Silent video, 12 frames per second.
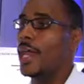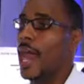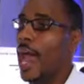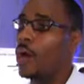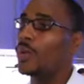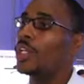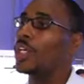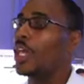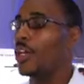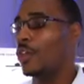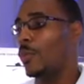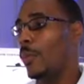And now we look
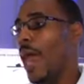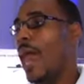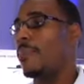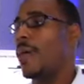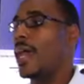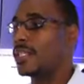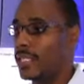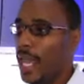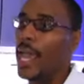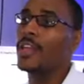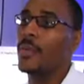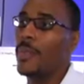at your at-bats
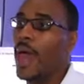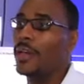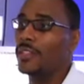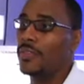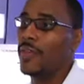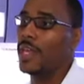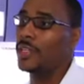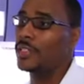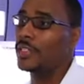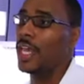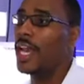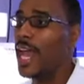and your batter's
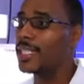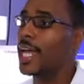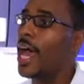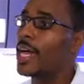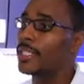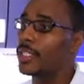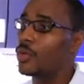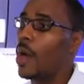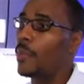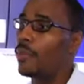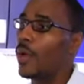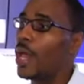face. And that ties into
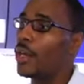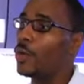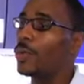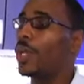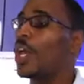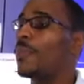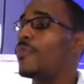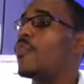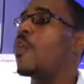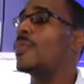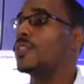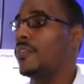our brand new player
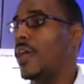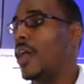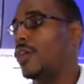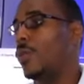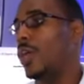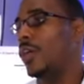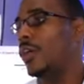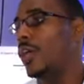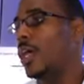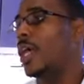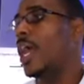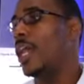performance evaluator.
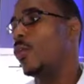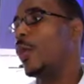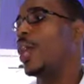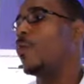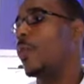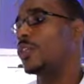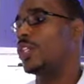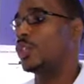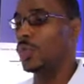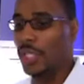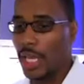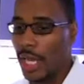And the way it works is
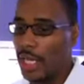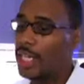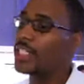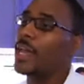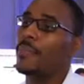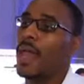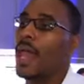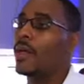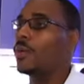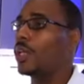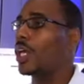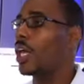we look at each at-bat,
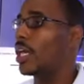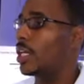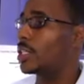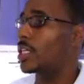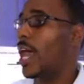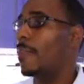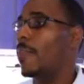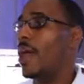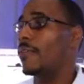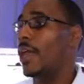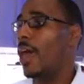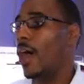we look at each
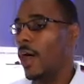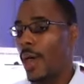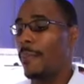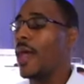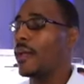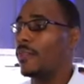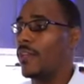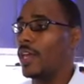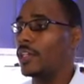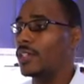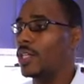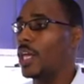at-bat at-batter
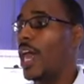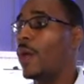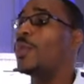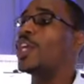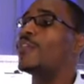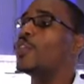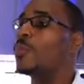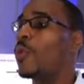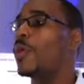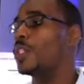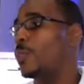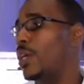face, and we give you
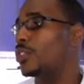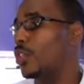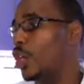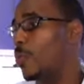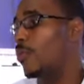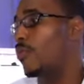points based on your